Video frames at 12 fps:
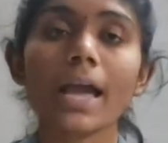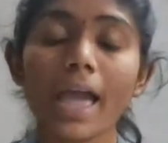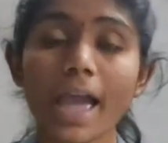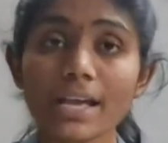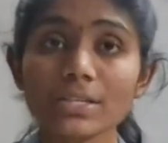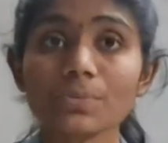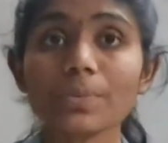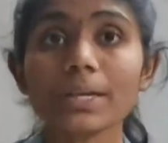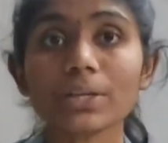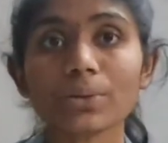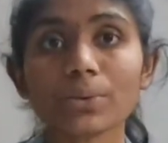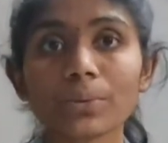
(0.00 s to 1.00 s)
As
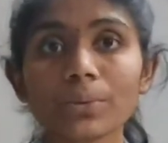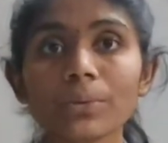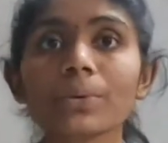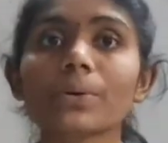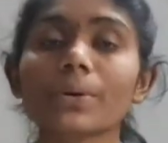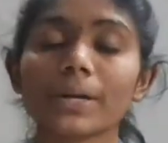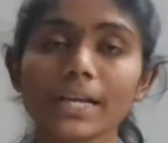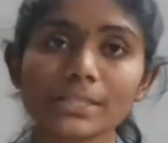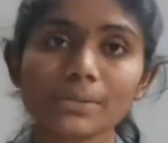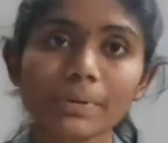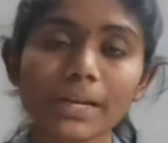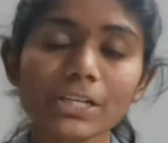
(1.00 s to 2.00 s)
we know,
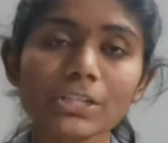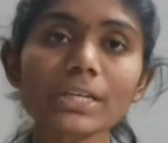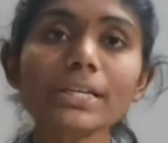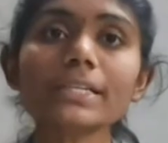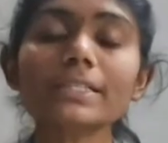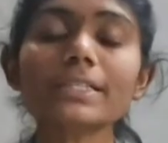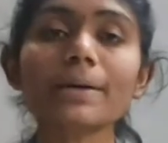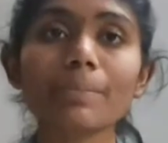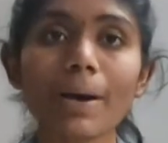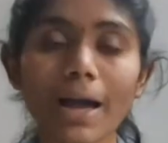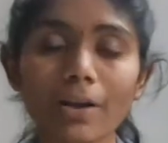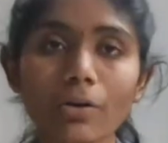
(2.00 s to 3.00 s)
respiration is the
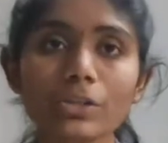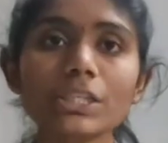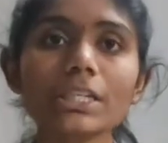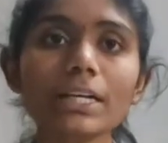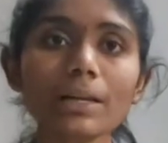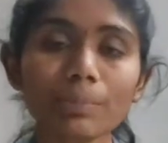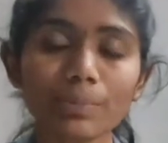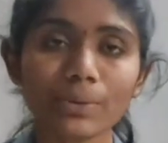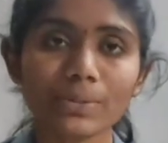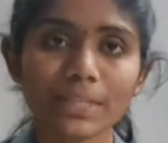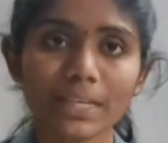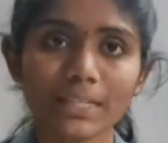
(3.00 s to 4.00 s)
biological
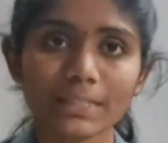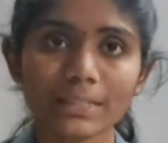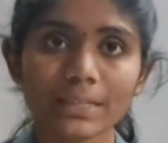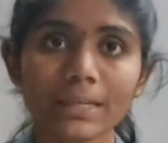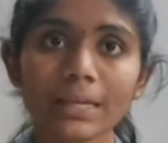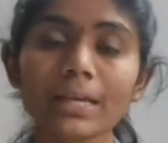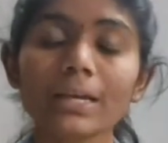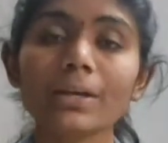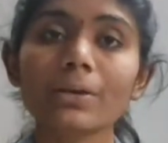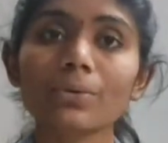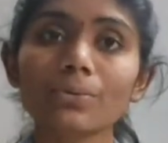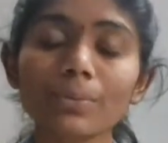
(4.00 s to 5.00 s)
process
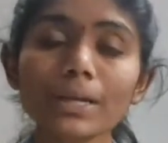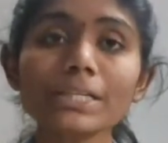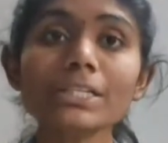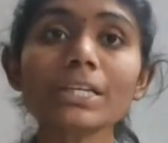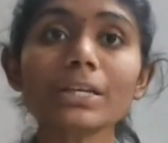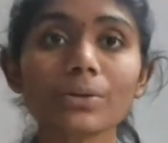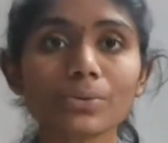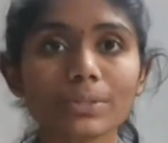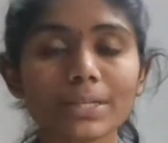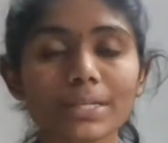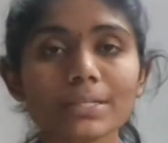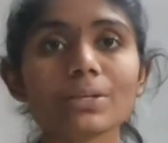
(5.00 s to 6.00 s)
which
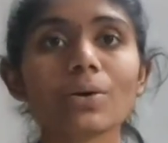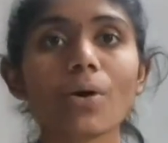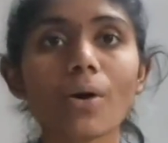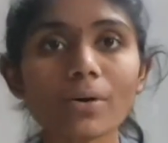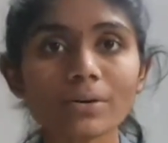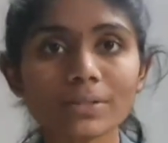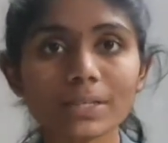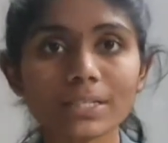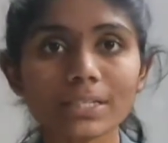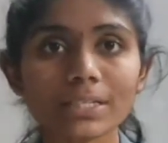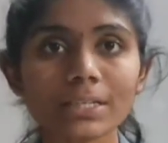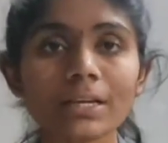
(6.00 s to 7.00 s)
uses
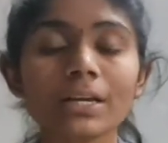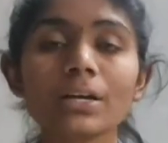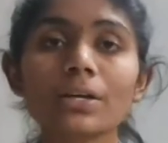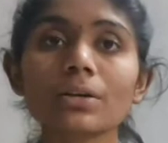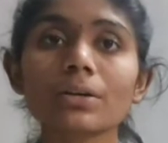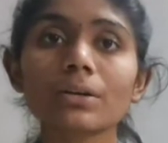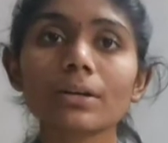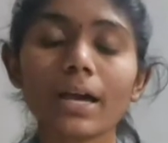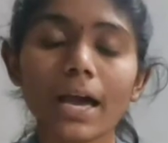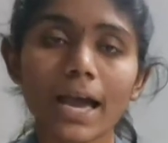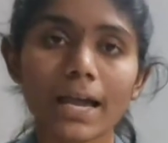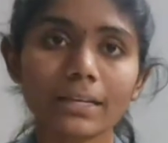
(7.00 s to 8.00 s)
oxygen
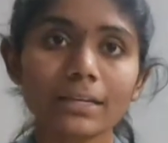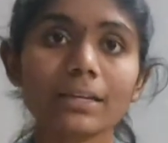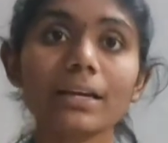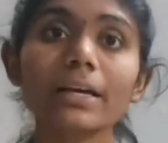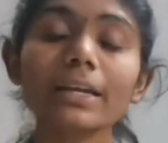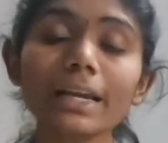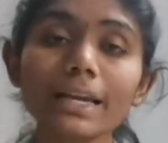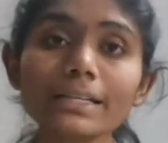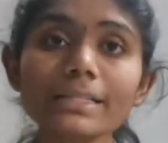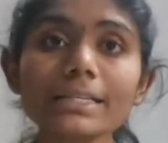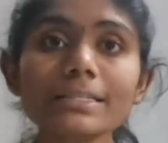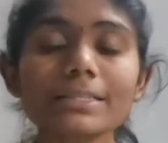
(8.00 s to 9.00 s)
and
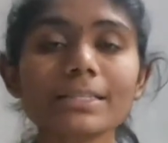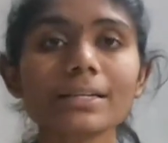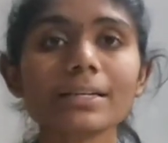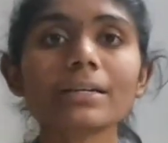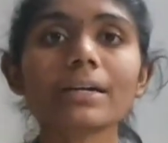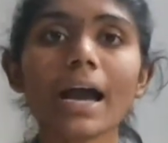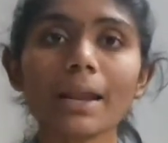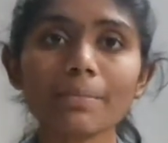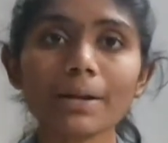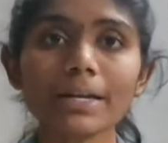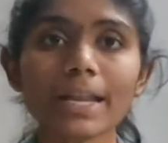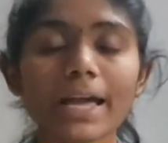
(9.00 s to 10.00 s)
releases the
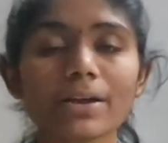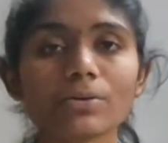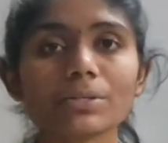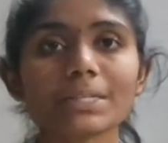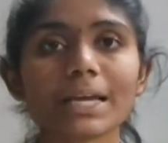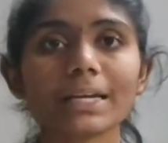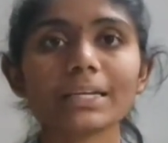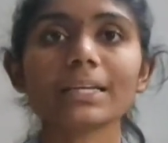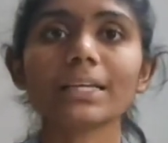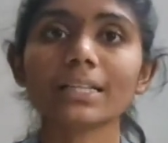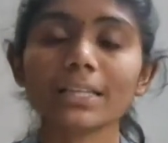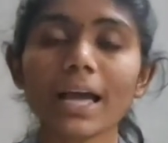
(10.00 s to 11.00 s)
carbon
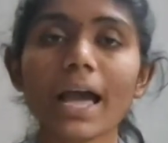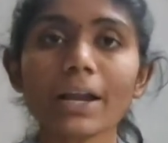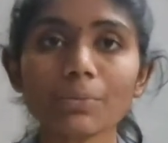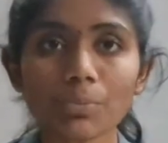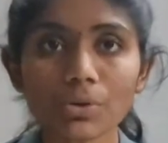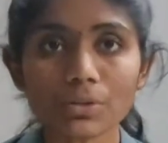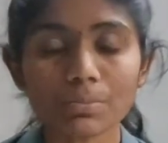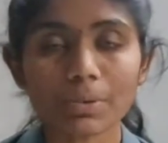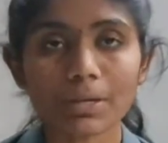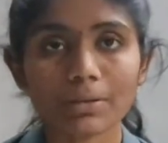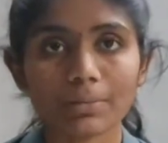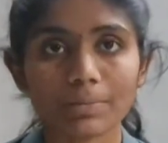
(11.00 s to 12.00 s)
dioxide in the
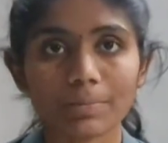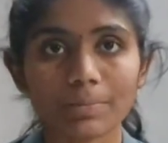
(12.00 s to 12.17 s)
atmosphere.